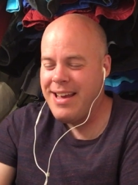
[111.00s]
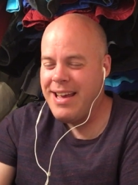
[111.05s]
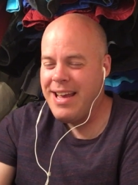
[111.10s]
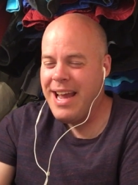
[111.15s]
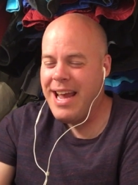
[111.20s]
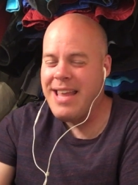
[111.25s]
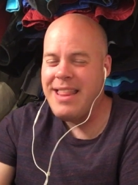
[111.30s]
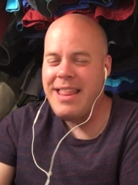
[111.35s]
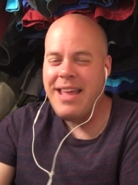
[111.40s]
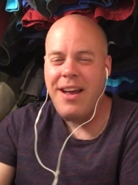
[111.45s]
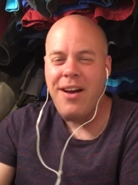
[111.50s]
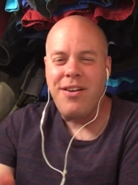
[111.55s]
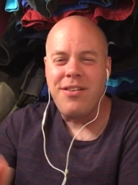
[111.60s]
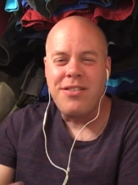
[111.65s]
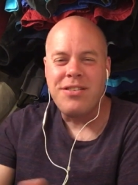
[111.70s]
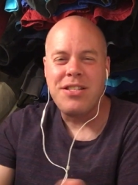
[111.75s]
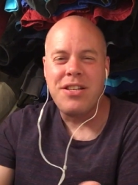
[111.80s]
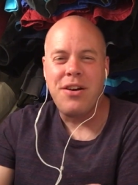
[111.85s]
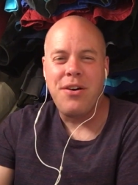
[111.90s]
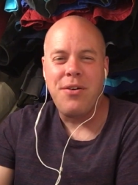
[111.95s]
And they
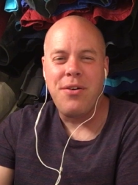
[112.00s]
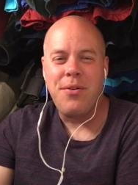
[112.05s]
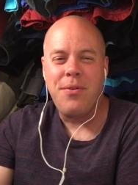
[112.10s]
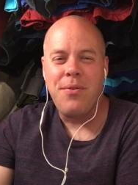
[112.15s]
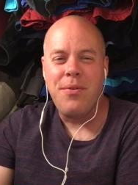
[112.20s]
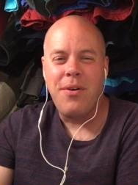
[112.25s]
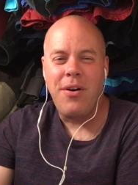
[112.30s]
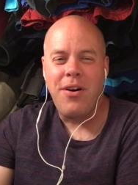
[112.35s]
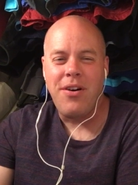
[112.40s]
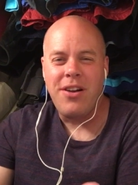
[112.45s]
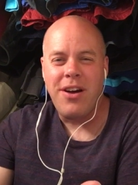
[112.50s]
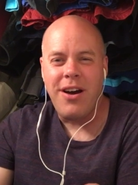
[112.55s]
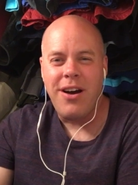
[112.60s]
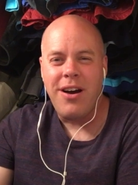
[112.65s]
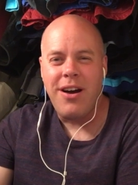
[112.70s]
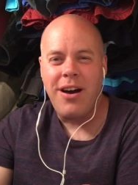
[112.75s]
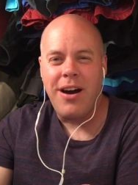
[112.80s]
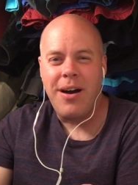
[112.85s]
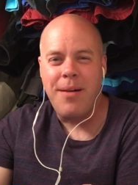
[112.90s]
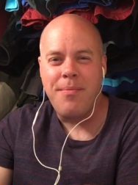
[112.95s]
also are not
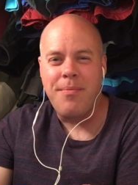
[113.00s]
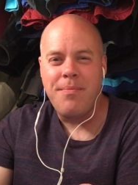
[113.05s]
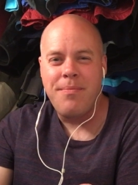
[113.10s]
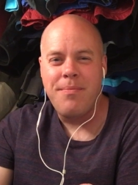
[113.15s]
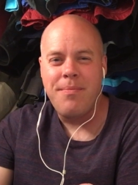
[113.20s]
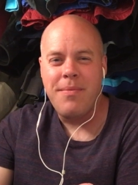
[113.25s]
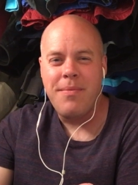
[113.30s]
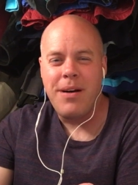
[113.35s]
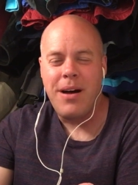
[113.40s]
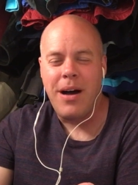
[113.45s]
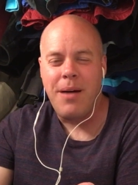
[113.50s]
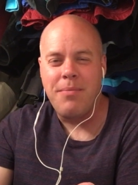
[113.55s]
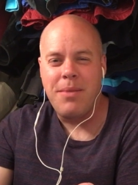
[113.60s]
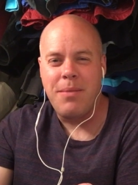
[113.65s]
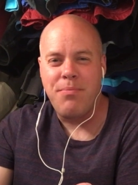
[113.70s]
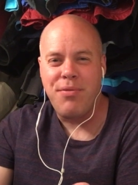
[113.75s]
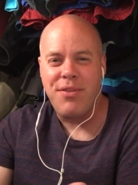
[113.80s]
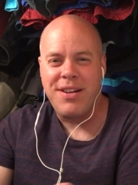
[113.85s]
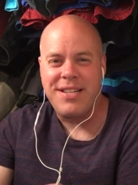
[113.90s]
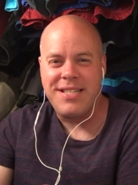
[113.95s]
um,
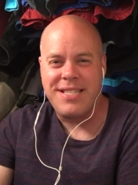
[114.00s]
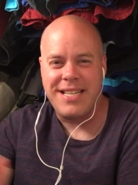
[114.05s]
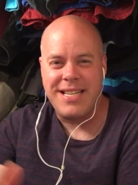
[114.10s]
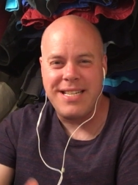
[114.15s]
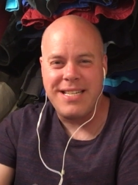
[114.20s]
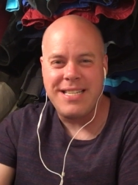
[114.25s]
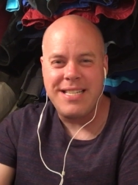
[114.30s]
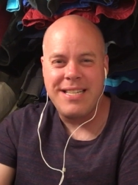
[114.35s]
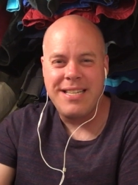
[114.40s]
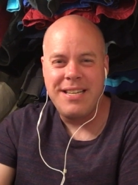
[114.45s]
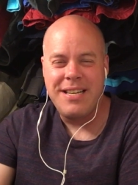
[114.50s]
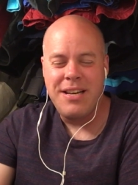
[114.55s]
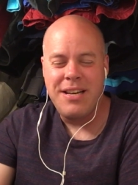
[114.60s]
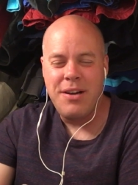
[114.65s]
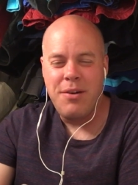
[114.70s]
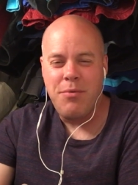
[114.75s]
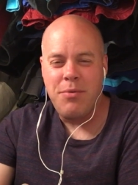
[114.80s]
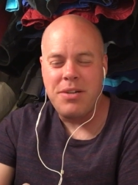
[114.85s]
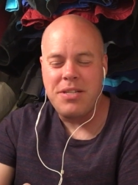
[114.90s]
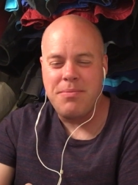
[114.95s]
omnipresent
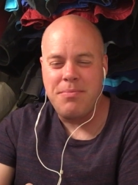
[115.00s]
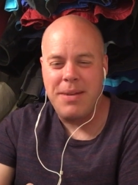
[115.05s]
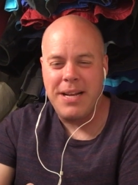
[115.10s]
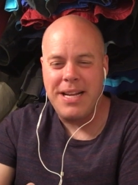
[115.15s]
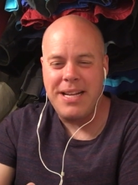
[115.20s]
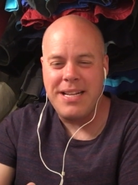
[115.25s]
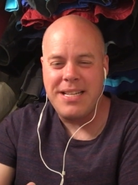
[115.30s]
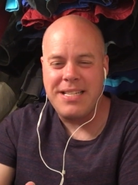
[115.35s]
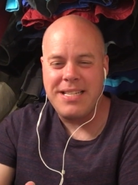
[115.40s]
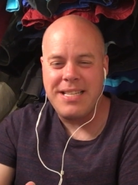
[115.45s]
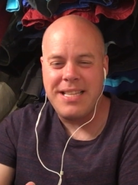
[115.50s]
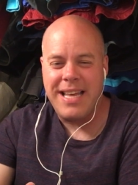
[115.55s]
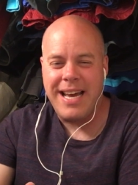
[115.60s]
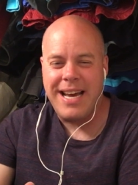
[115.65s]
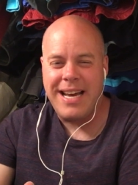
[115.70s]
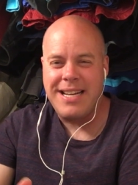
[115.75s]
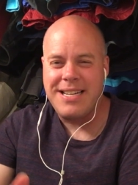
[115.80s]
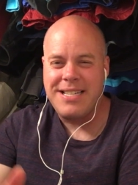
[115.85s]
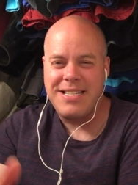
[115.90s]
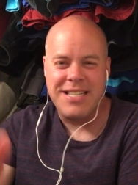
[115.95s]
which means
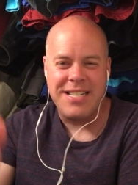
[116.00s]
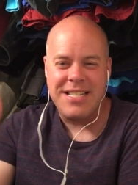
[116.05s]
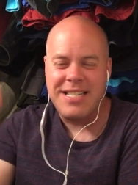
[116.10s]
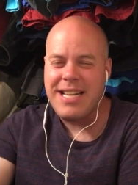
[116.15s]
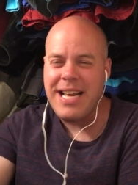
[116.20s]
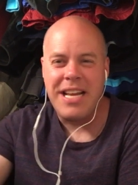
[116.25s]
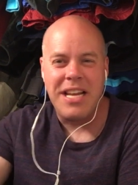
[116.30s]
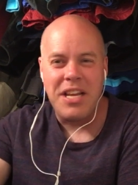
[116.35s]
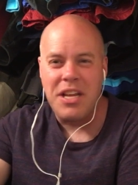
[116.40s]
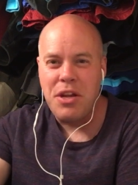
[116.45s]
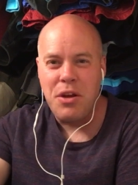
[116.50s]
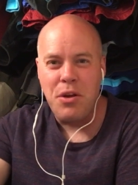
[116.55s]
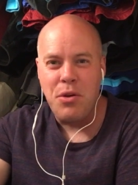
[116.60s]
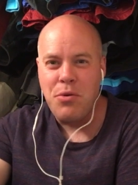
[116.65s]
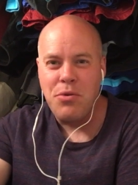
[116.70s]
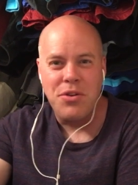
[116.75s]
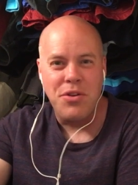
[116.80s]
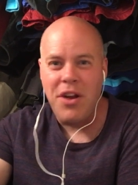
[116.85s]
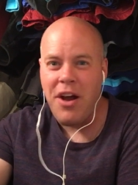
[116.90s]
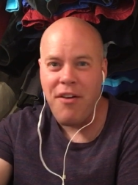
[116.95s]
that just like you
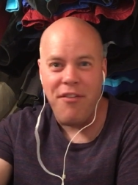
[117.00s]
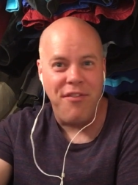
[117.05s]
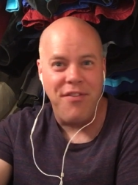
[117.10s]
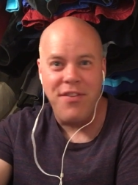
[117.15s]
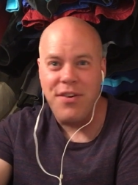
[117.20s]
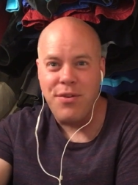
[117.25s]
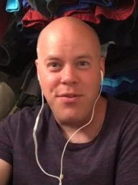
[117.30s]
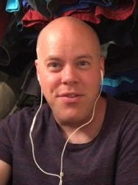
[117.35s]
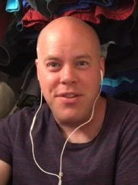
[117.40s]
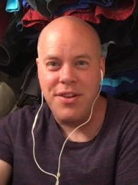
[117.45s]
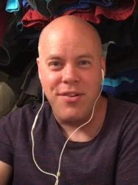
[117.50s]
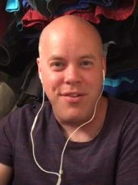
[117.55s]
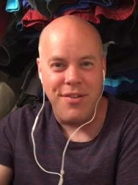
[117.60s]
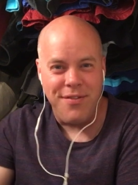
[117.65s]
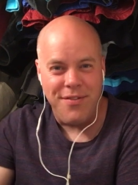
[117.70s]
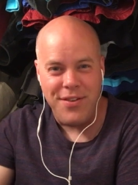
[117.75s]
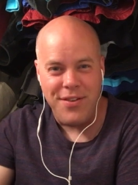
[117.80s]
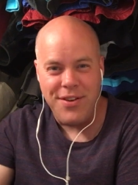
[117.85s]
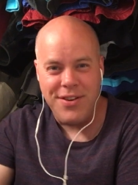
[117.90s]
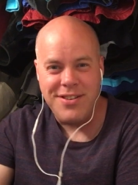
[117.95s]
do not fill the
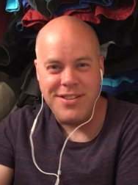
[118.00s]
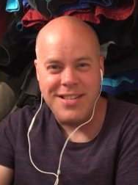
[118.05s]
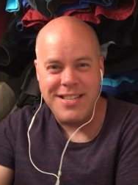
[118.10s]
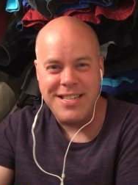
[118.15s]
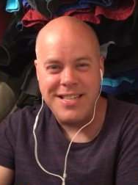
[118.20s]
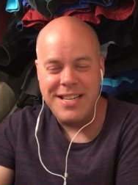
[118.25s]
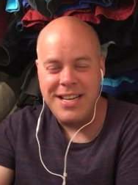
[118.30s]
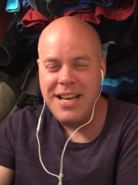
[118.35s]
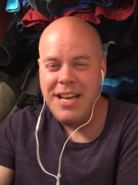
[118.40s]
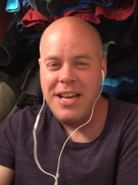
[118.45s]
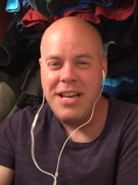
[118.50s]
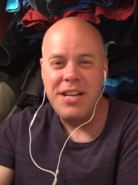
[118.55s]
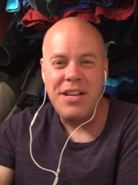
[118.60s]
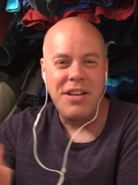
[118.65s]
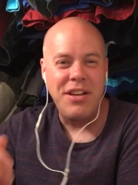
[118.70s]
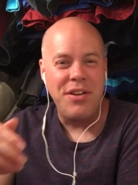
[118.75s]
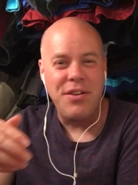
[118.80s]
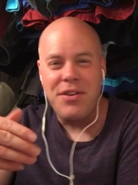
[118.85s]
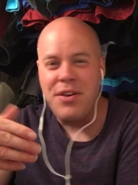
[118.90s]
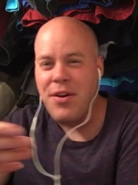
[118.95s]
universe,
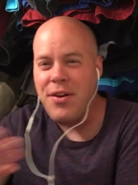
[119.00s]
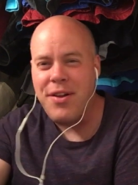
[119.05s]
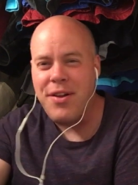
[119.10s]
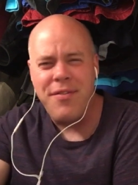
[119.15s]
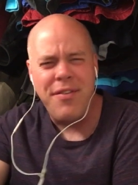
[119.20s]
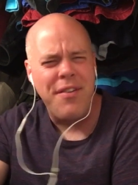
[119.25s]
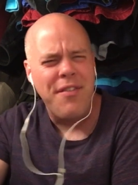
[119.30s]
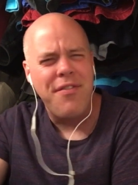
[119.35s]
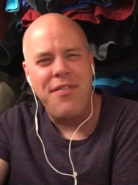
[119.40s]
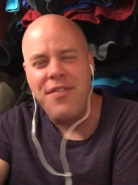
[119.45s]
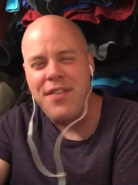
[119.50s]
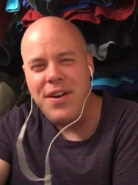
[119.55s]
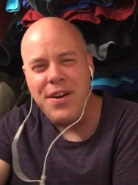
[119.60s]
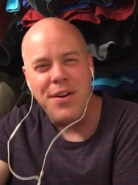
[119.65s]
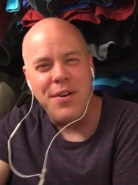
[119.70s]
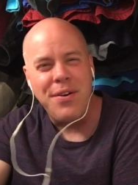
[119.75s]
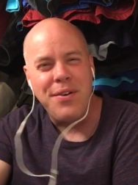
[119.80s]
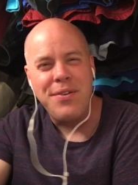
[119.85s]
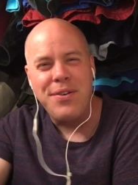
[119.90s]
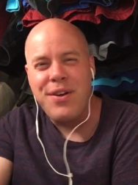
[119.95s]
you don't even
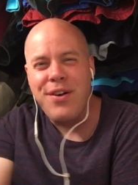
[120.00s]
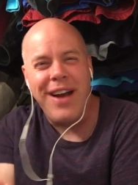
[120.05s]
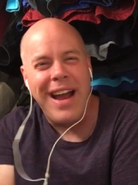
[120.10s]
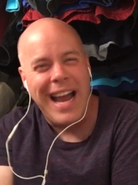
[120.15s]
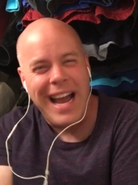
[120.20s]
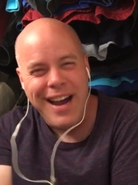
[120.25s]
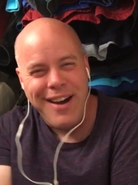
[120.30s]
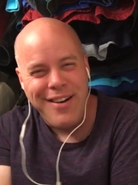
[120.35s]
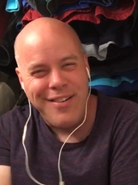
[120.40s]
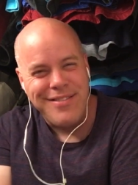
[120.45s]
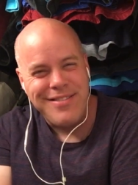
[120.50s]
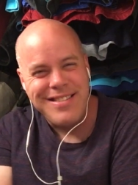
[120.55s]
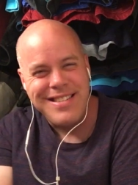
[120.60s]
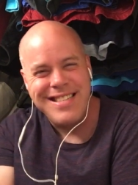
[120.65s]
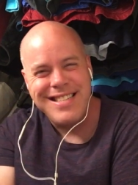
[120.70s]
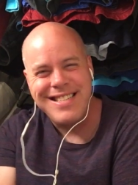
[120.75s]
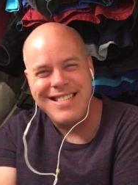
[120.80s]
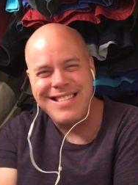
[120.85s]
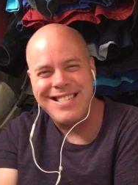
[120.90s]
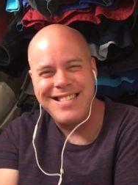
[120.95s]
fill your
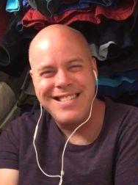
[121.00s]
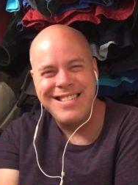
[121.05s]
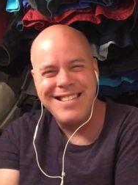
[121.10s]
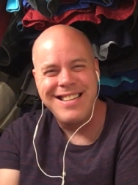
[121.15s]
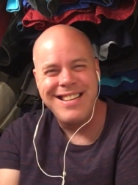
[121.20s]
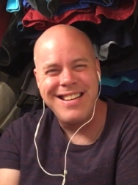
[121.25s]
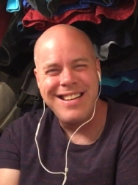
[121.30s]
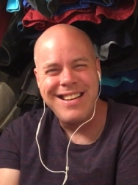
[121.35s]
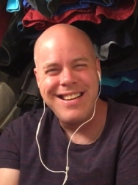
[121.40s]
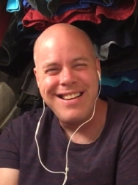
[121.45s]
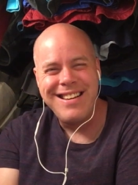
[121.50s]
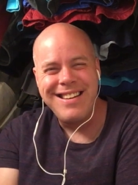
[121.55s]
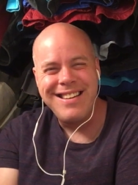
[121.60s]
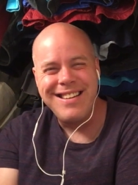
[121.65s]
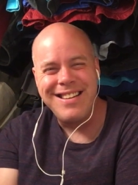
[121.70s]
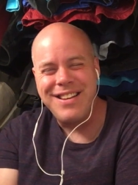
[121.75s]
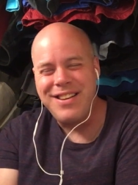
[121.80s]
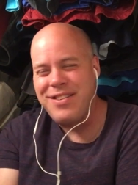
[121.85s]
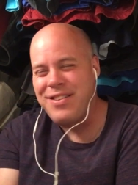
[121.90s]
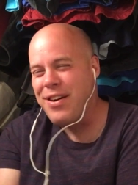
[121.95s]
house,
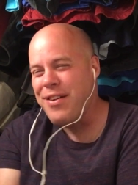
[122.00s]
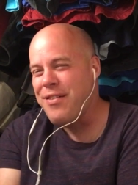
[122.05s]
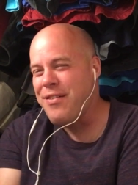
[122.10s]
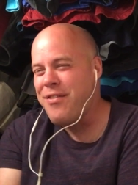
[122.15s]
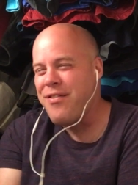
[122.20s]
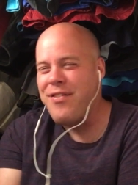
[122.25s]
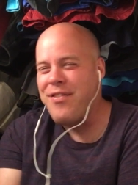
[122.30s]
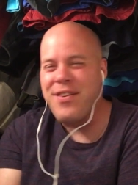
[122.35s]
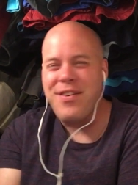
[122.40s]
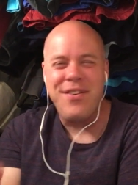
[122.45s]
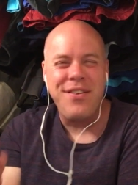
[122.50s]
you don't fill